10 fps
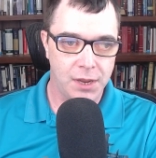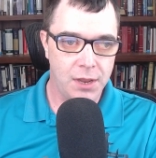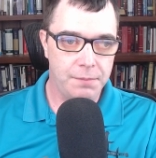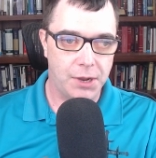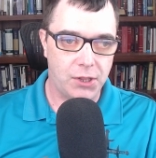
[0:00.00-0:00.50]

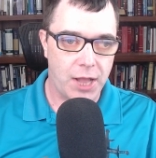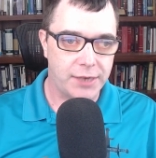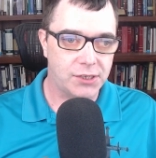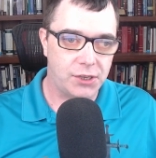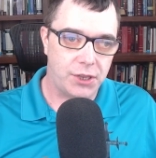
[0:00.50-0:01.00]
But
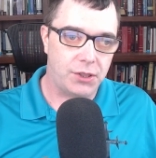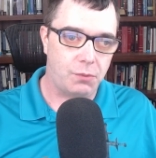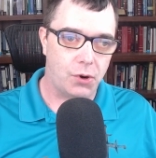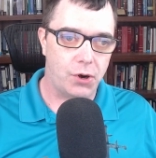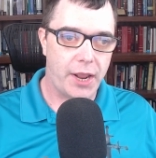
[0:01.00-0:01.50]
classically, the
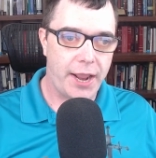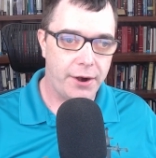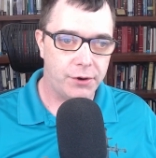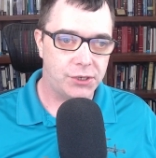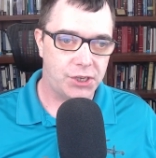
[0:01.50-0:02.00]
word
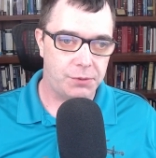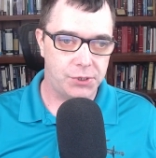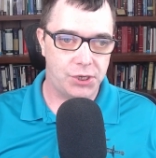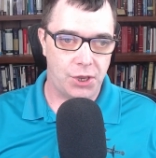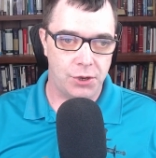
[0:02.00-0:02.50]
heresy
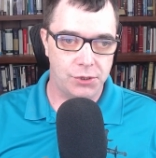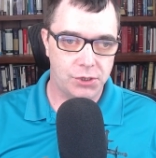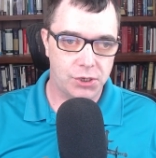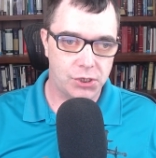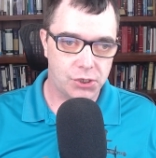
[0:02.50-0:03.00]
was used
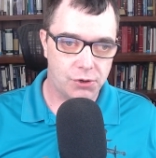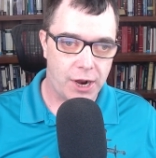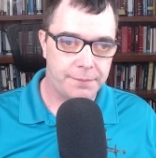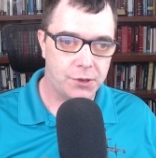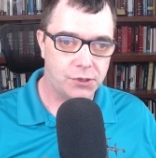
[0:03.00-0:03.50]
to
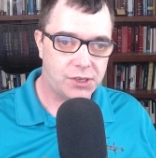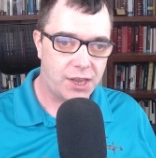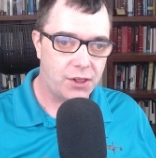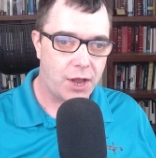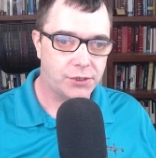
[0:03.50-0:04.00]
describe those
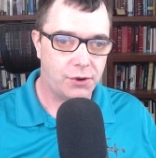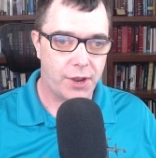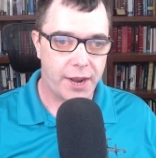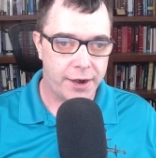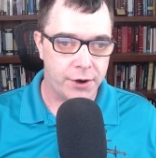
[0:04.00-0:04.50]
theological
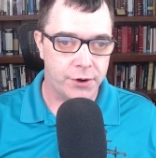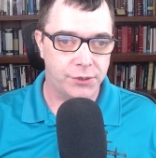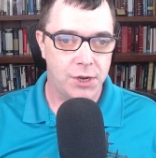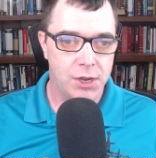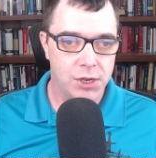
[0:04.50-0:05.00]

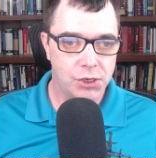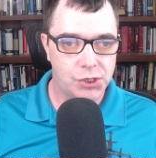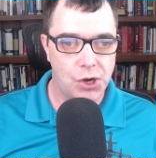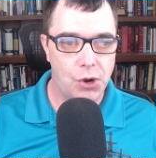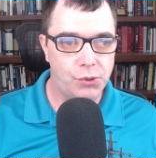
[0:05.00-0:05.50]
errors
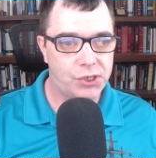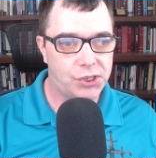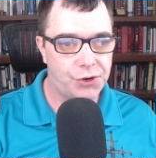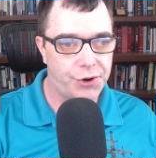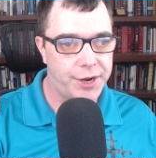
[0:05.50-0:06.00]
so
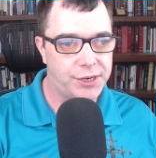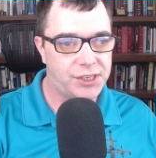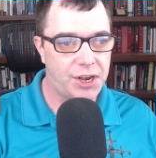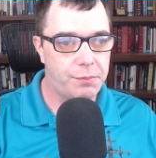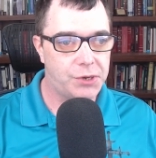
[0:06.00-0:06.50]
serious
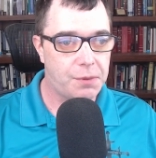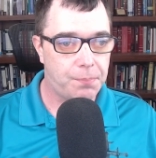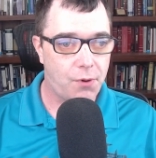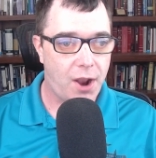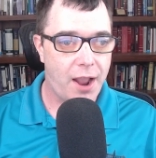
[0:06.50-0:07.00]
that it would
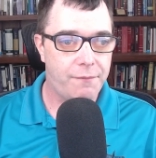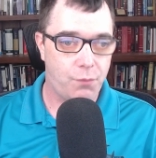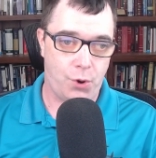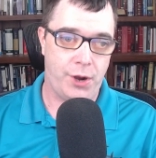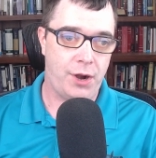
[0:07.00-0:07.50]
deprive
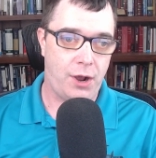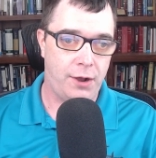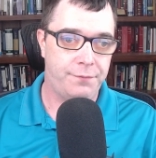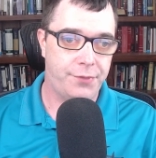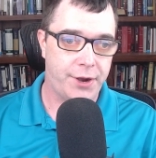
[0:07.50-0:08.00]
one
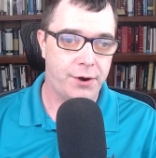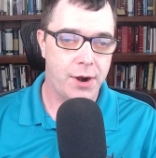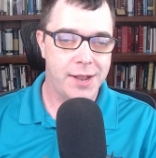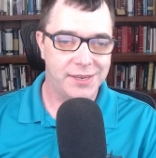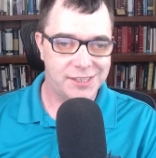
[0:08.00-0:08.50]
of their
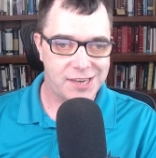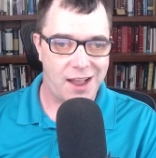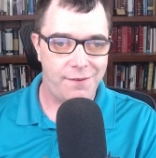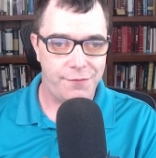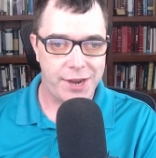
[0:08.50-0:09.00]

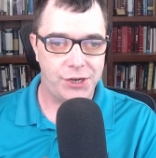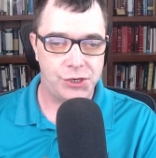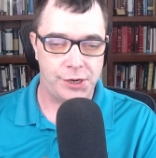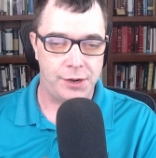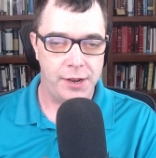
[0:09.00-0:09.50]

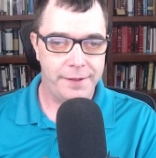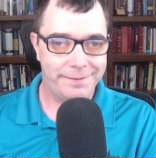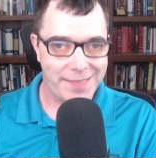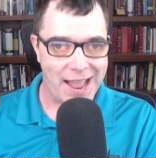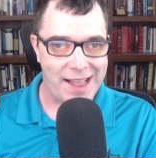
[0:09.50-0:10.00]
salvation.
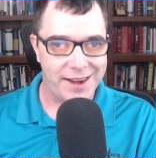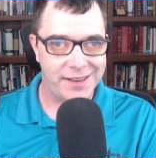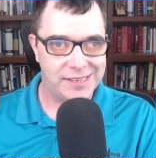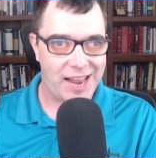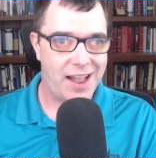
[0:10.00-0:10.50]
That
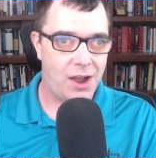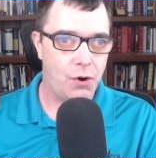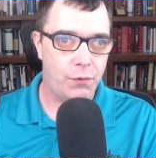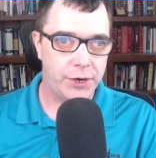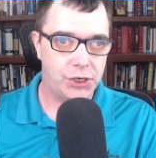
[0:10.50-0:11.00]
is
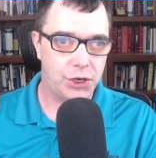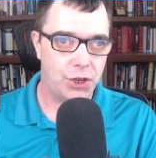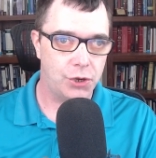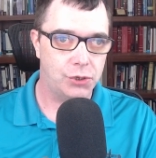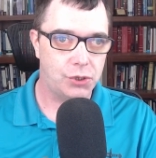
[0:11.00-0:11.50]
how we should
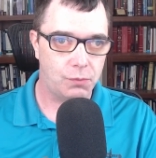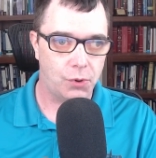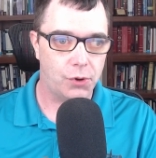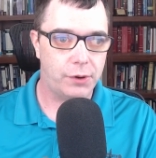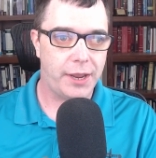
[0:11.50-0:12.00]
use the
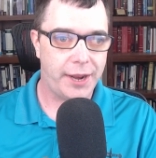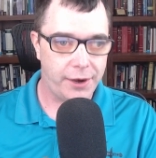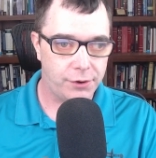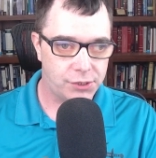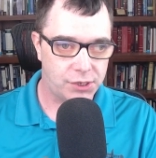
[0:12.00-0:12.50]
word
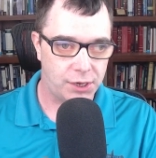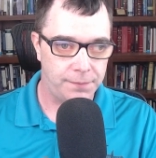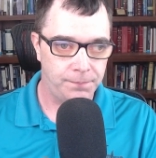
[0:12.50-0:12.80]
heresy.